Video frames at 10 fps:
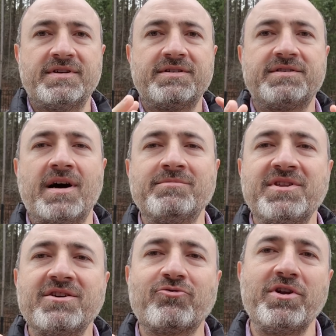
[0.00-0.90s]

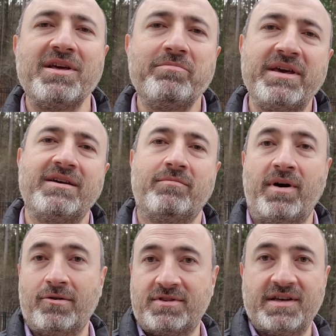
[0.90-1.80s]
Something really big
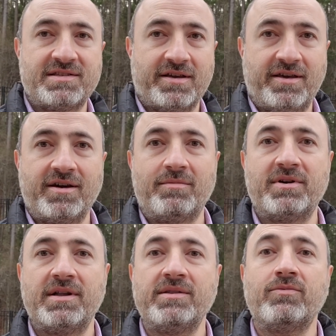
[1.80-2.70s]
about Tesla Giga
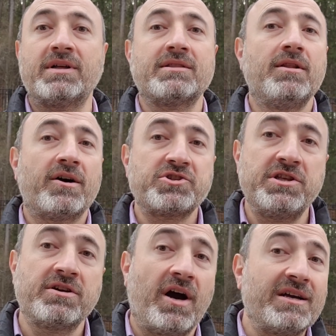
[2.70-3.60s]
Berlin went
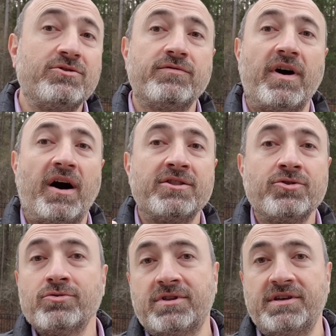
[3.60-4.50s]
largely kind of
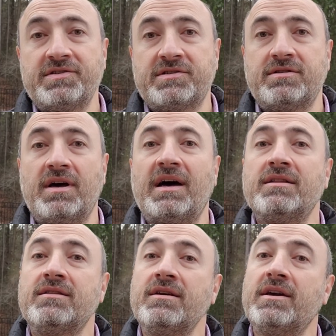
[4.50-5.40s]
unnoticed,
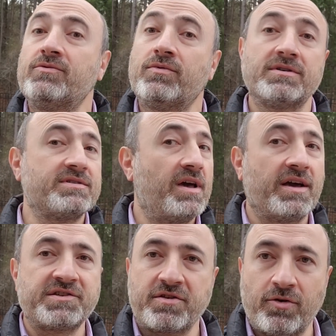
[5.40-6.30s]
and it was
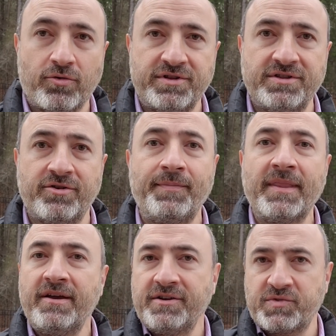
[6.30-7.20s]
extraordinary.
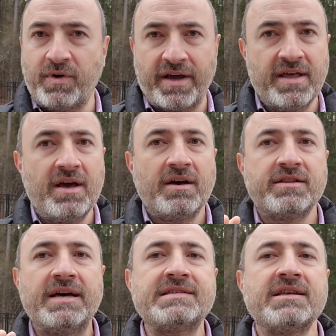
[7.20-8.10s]
Here's why.
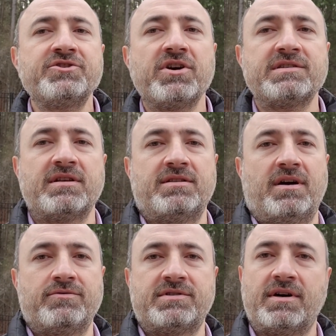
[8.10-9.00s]
Tesla just
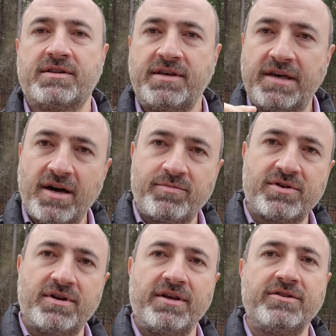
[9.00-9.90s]
announced that Giga
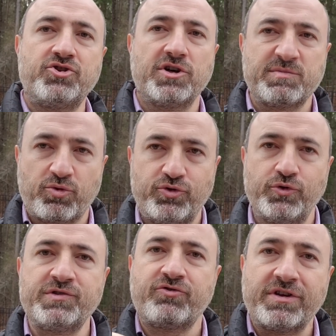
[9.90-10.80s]
Berlin just
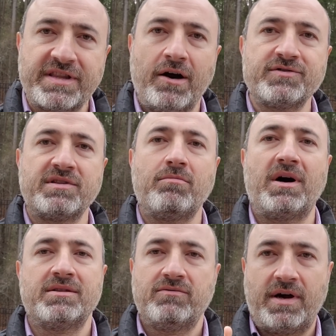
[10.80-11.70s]
produced 3,000
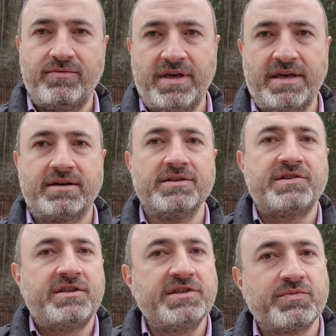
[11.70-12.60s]
Model Y
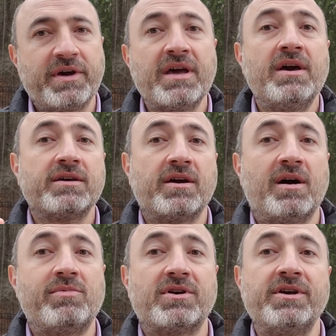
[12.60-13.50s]
vehicles this week.
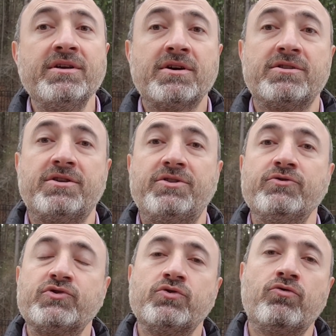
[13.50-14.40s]
Giga Berlin
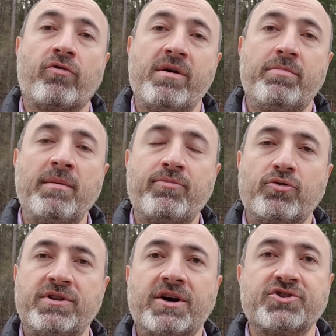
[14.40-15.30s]
continues to ramp up
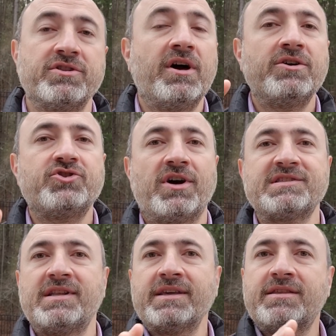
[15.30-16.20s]
production,
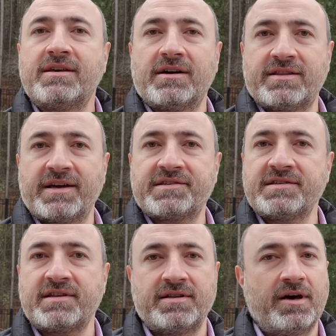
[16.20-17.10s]
just like Giga
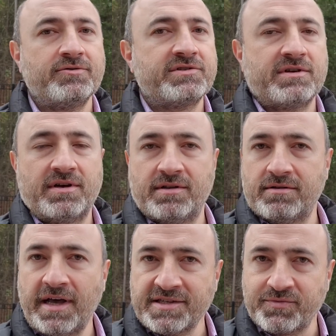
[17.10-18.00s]
Texas announced
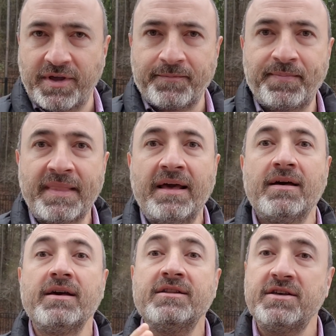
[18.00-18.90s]
last week.
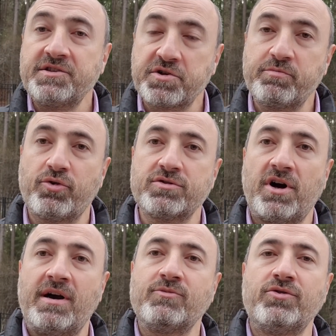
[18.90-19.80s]
In this report,
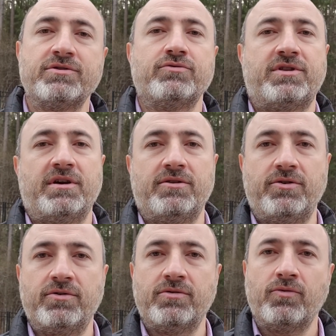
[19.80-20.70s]
I'm going to tell
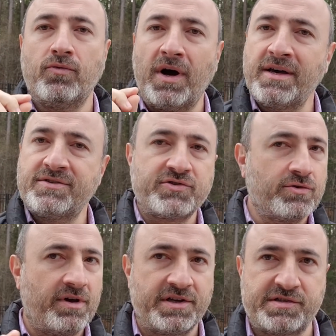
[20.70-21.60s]
you why it's so
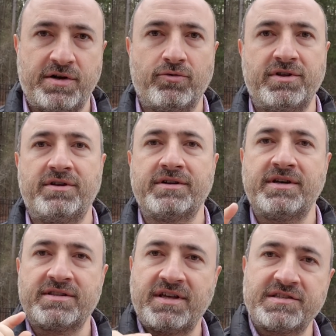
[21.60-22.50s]
extraordinary
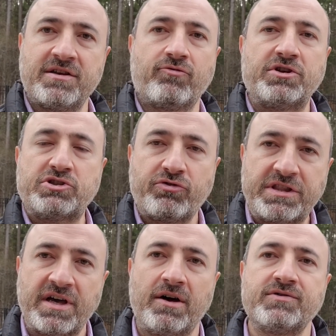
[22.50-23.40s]
that Tesla reached
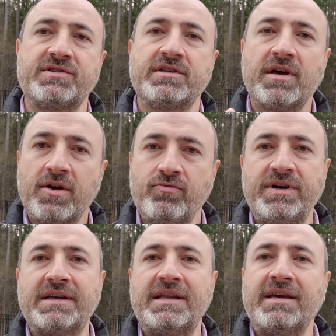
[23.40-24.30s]
3,000
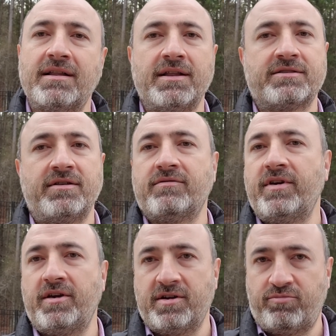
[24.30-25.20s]
weekly electric
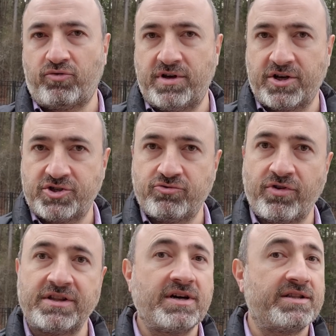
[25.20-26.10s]
vehicle production
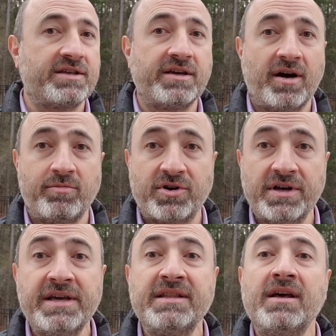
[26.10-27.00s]
rate at Giga Berlin,